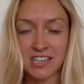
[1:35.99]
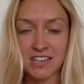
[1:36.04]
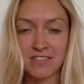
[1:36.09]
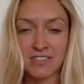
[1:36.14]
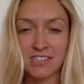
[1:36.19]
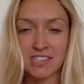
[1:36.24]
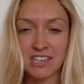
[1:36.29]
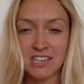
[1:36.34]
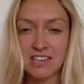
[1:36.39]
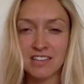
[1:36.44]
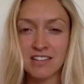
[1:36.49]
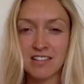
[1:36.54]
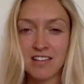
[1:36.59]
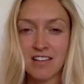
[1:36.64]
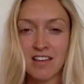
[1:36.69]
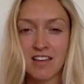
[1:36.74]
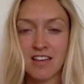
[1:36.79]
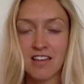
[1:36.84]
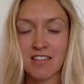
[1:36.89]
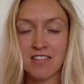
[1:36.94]
So I've seen
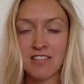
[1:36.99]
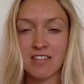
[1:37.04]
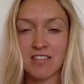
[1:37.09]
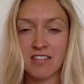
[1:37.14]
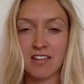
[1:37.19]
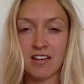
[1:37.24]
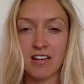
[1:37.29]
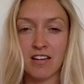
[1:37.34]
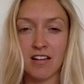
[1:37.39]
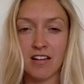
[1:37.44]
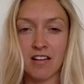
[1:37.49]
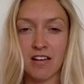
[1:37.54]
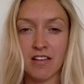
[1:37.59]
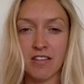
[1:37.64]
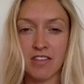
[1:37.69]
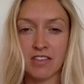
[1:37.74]
that uh,